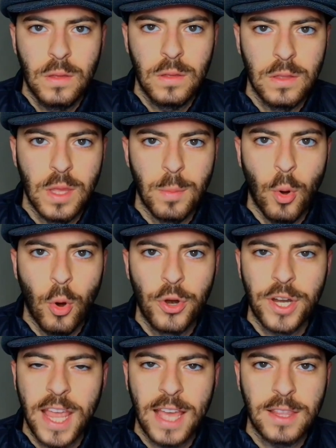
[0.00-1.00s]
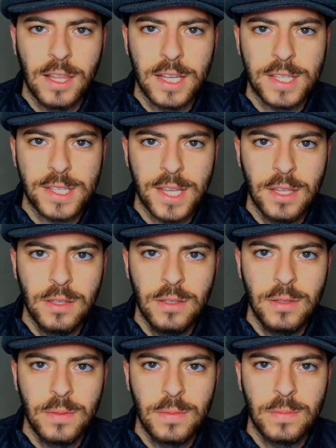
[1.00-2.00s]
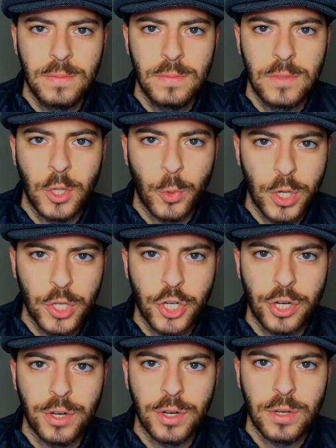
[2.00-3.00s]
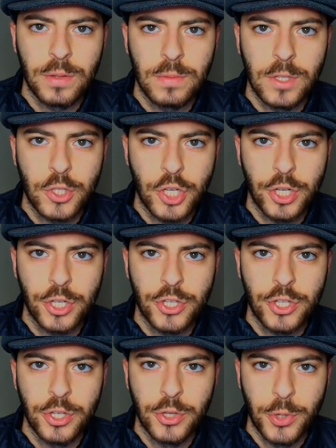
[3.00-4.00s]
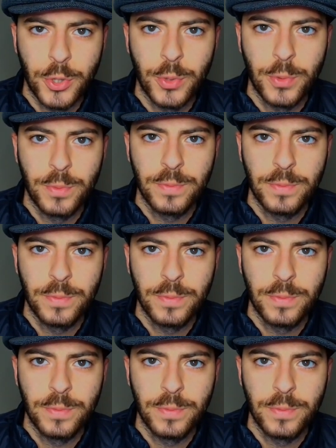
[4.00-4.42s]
The more Catholics sinned, the richer the church grew.